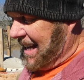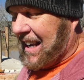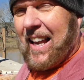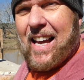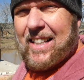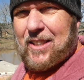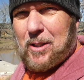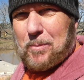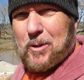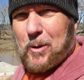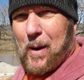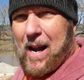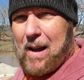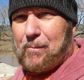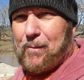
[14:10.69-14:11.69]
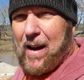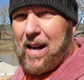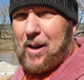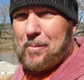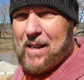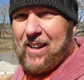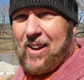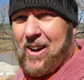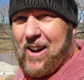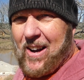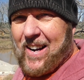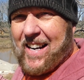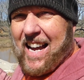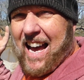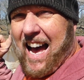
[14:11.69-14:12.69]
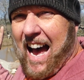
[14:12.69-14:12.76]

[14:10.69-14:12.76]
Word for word: Like, subscribe, follow me along.